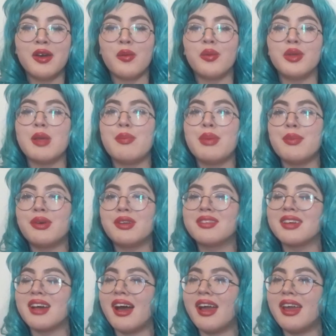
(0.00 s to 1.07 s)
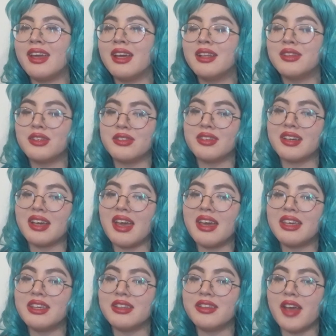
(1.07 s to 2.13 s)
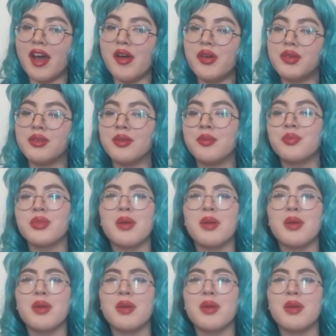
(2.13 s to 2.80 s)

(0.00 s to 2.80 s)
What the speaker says: When the people try to drag you down,